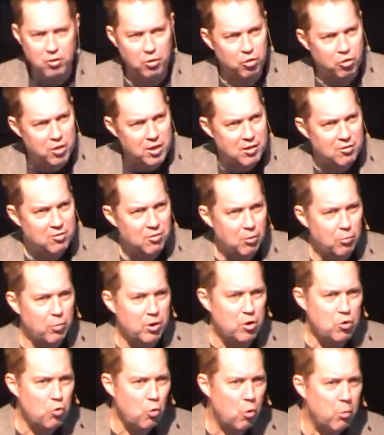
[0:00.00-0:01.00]
the things that
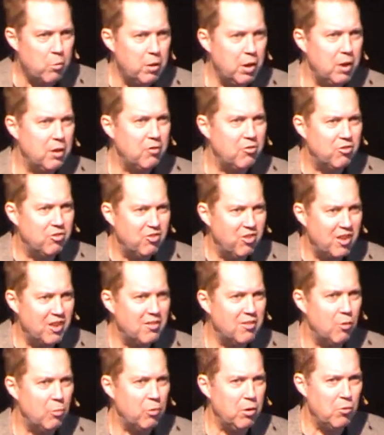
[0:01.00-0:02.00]
we normally
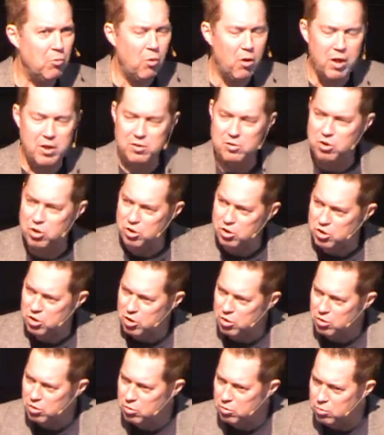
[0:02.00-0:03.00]
think that we want to
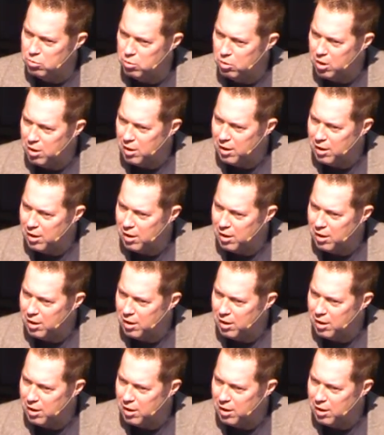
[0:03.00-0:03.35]
do,